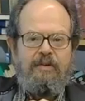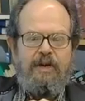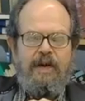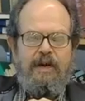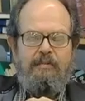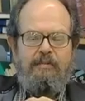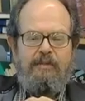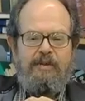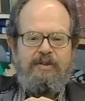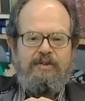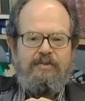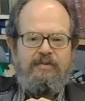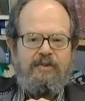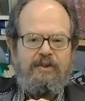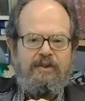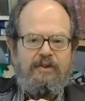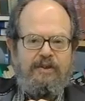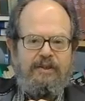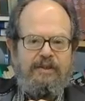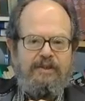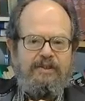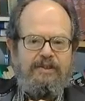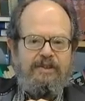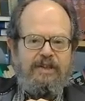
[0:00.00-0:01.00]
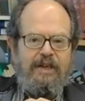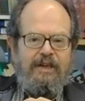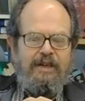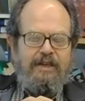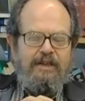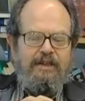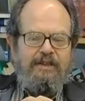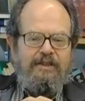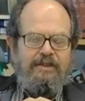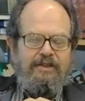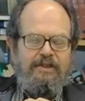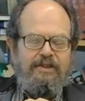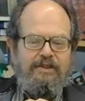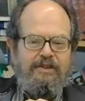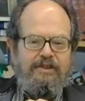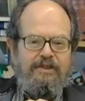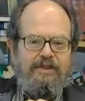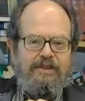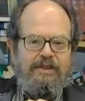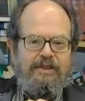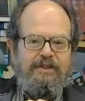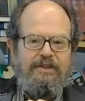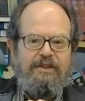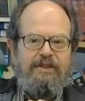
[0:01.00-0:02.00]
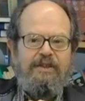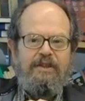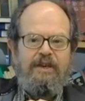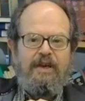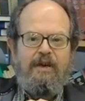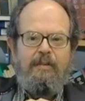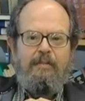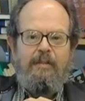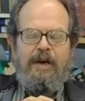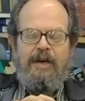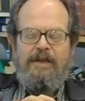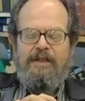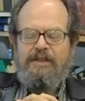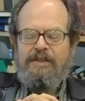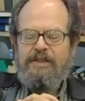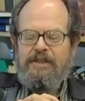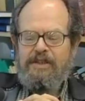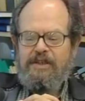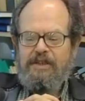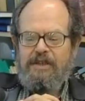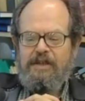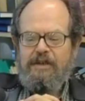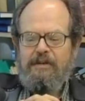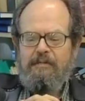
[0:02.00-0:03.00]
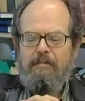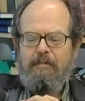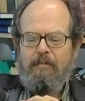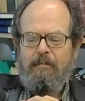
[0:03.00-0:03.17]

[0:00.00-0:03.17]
atmospheric science at MIT.